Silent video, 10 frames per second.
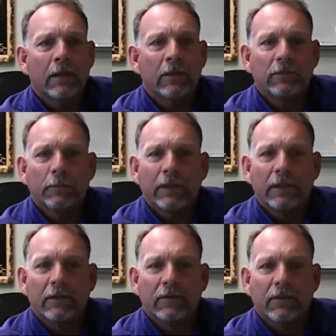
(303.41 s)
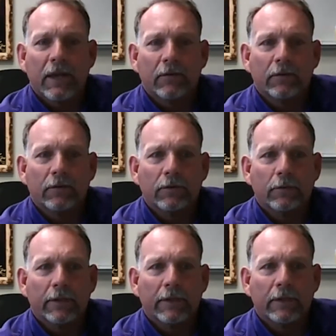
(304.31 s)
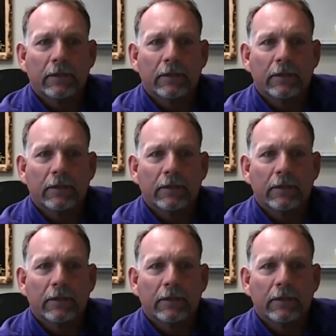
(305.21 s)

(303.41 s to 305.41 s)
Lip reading: So let me get to that real quick.